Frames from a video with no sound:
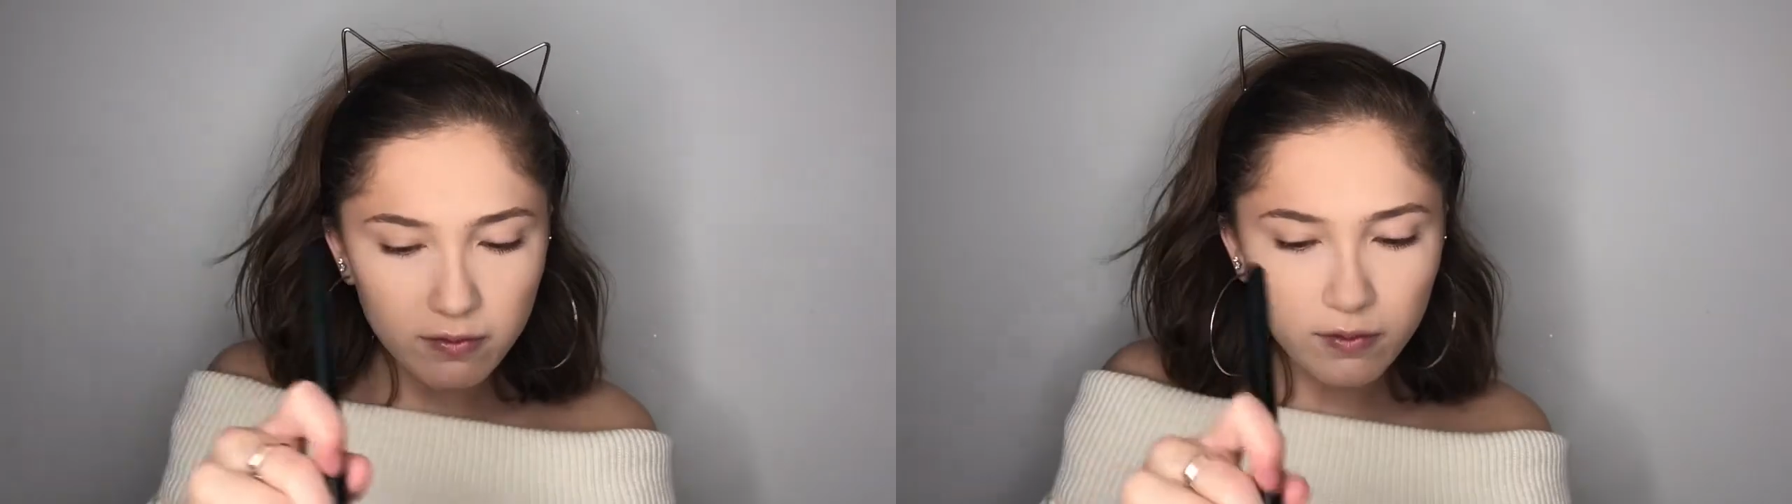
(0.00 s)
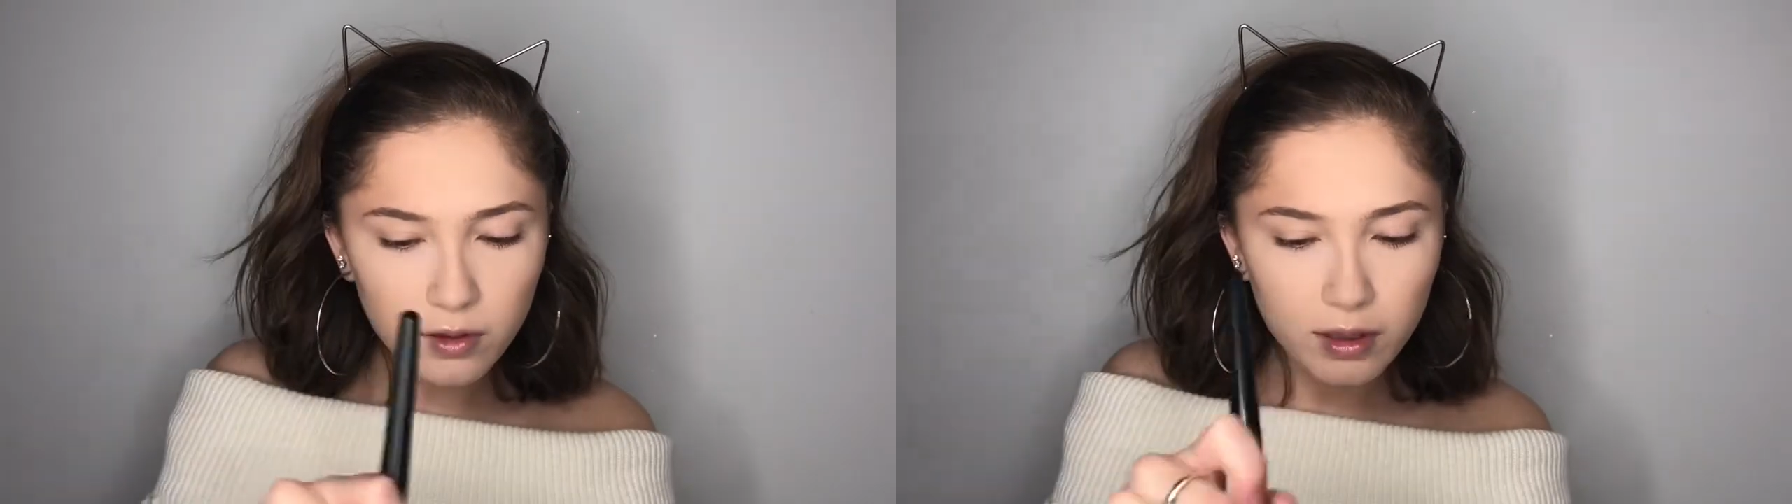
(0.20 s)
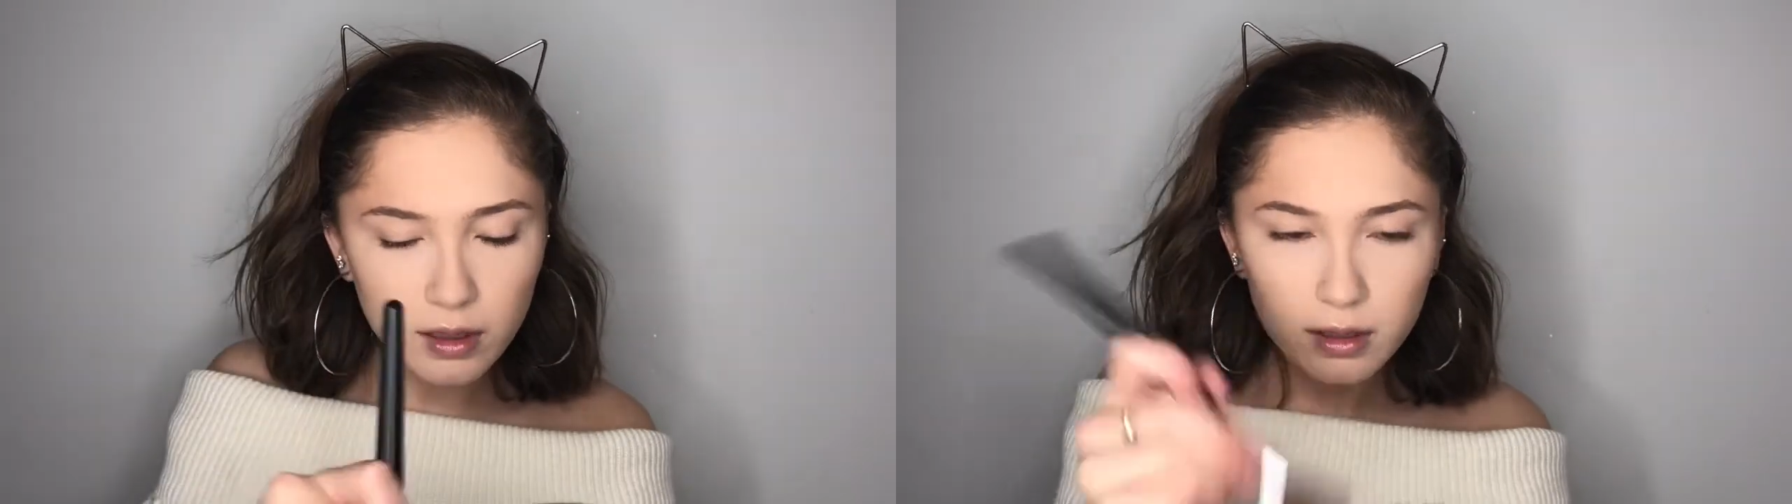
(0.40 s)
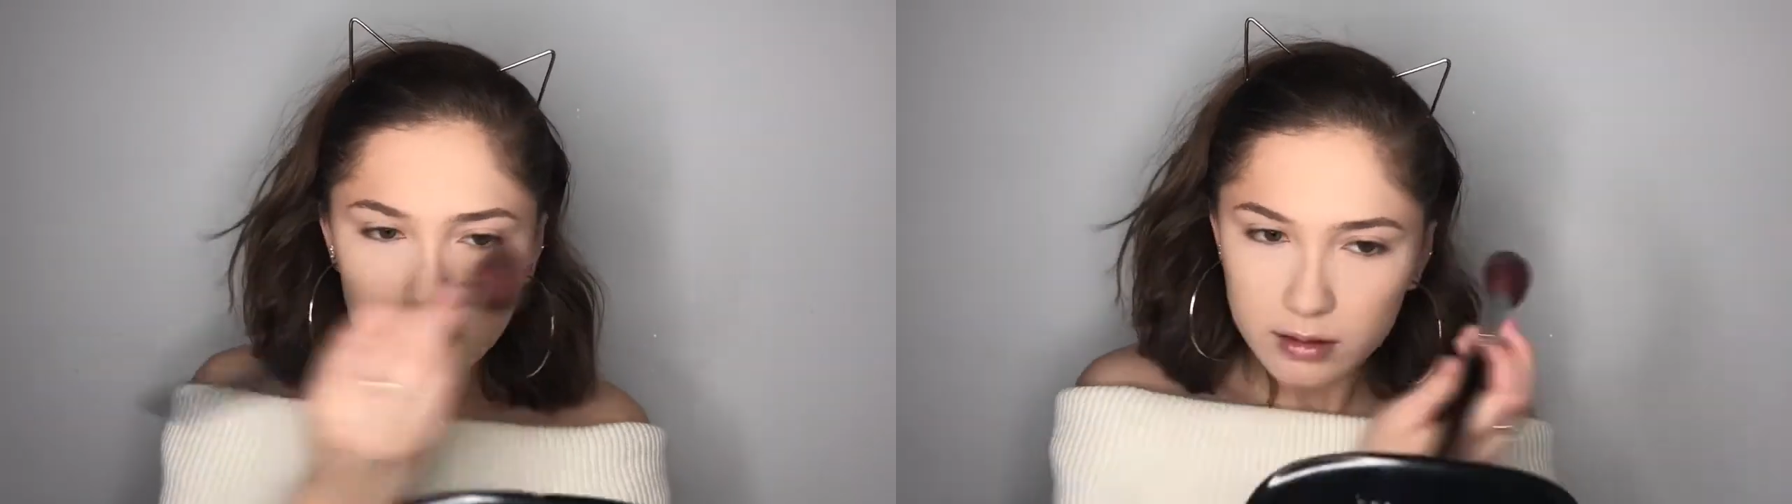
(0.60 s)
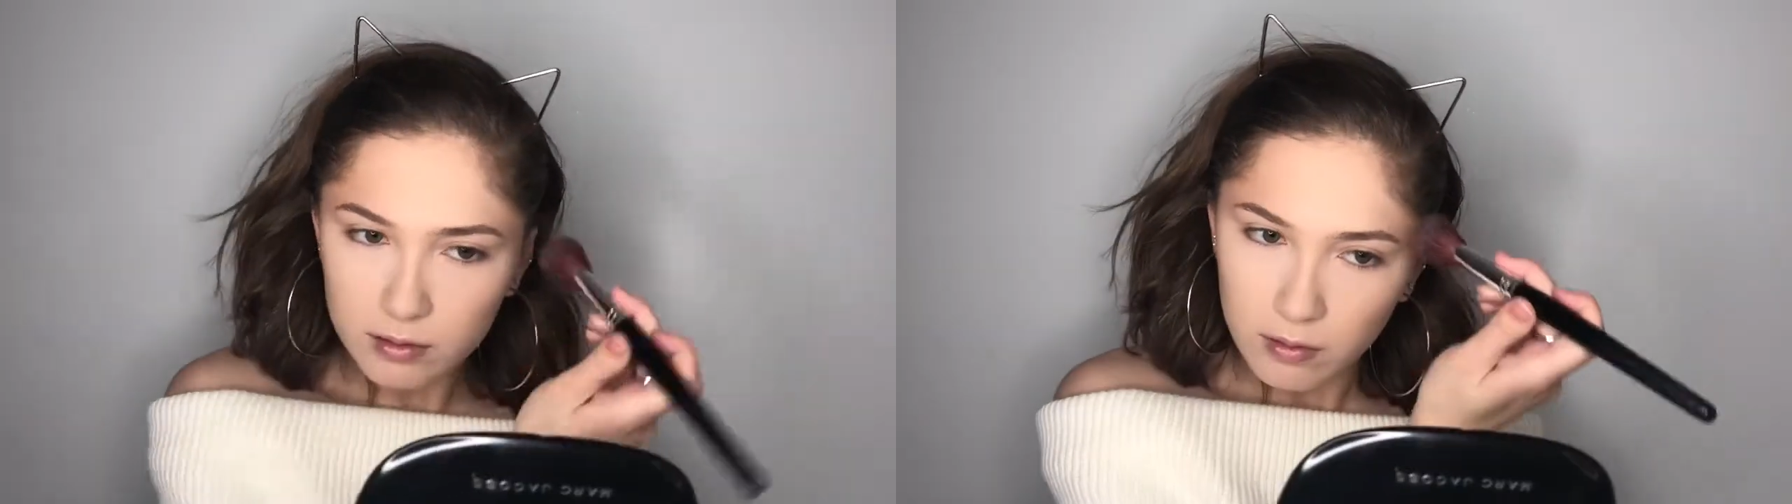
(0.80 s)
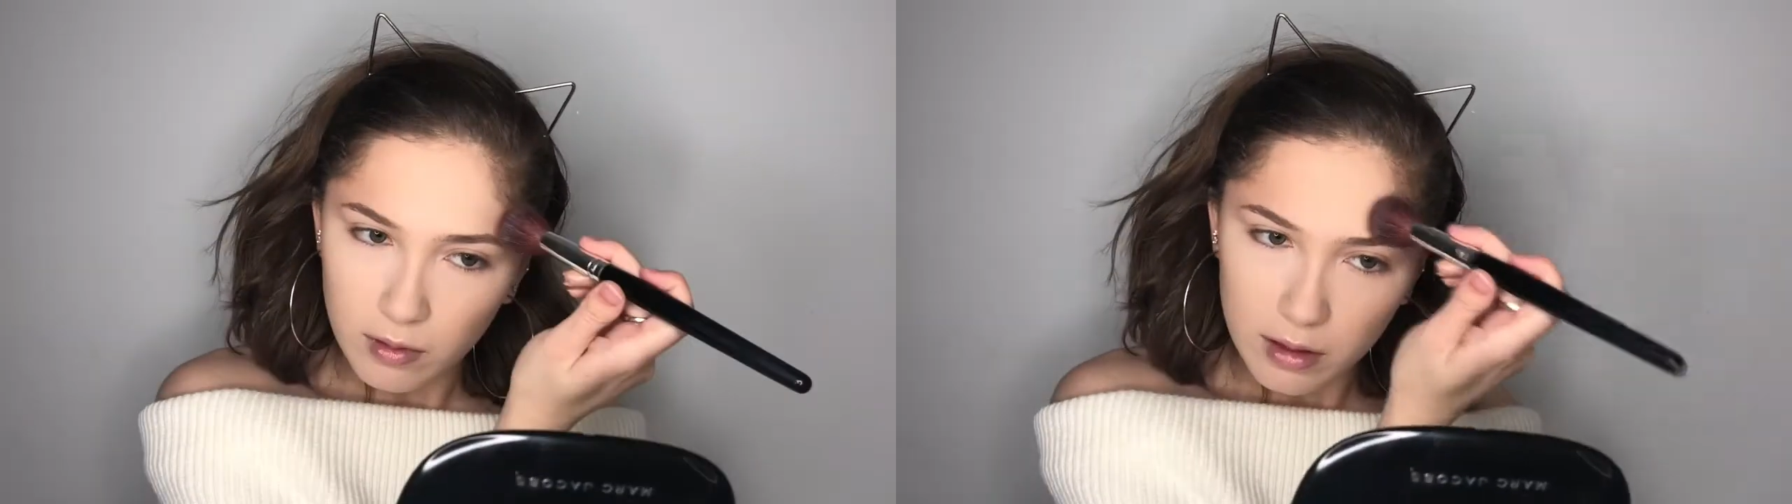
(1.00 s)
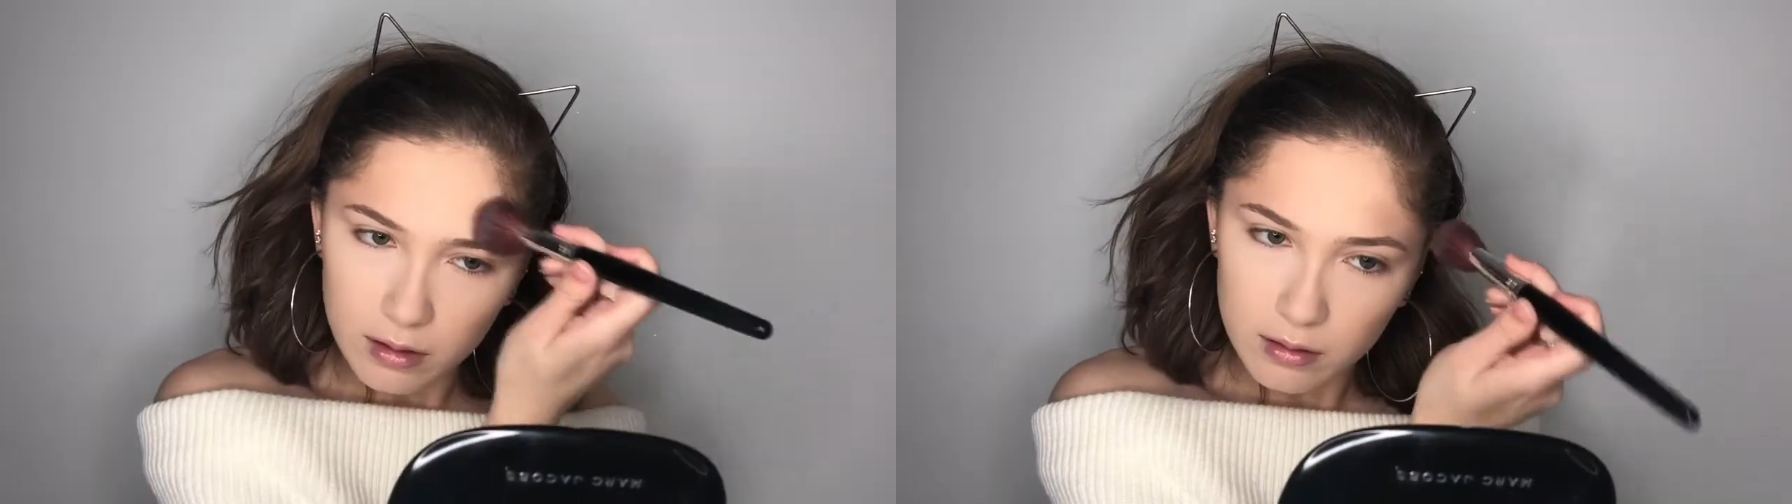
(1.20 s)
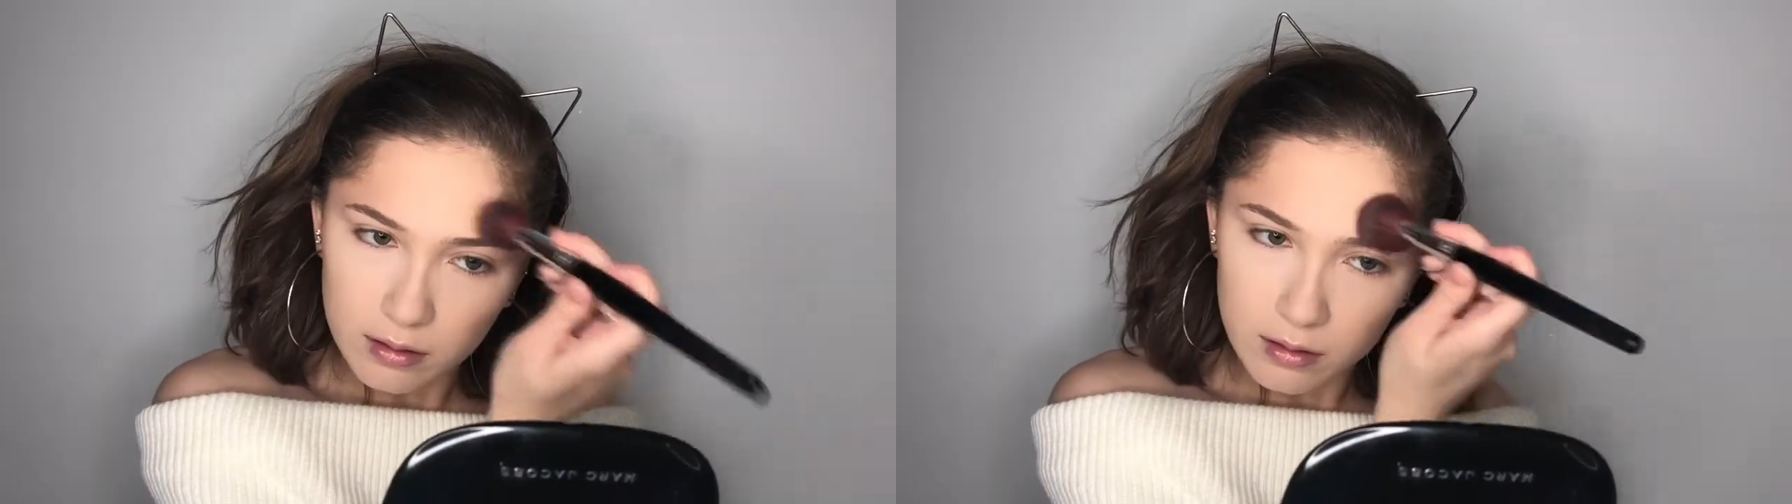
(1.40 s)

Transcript: forehead as well.